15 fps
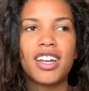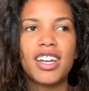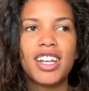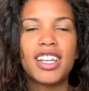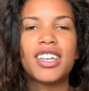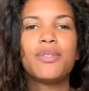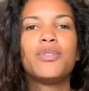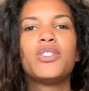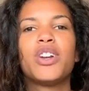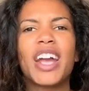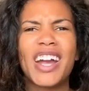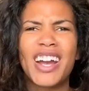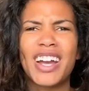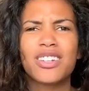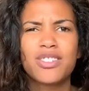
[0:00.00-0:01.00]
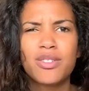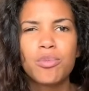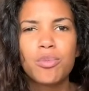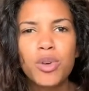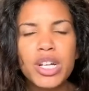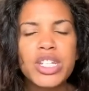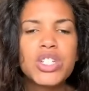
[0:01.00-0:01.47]
it gives your hair extra
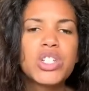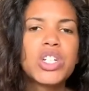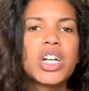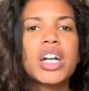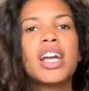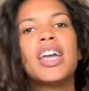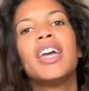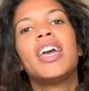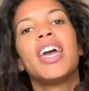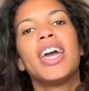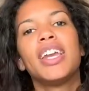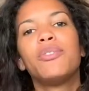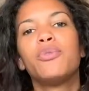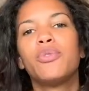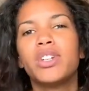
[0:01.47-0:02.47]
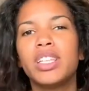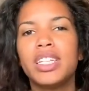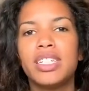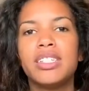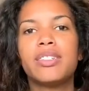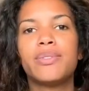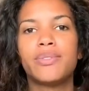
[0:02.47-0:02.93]
moisture and it
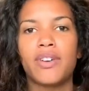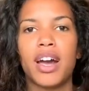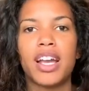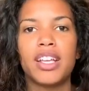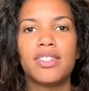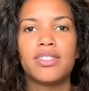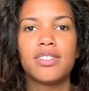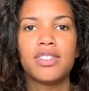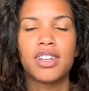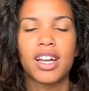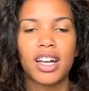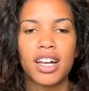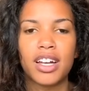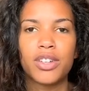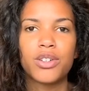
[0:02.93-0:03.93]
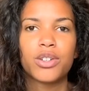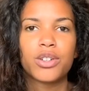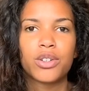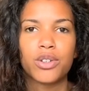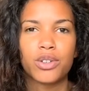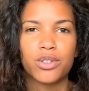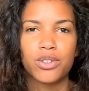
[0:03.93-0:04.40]
really defines uh, your
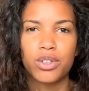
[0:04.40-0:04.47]
curls.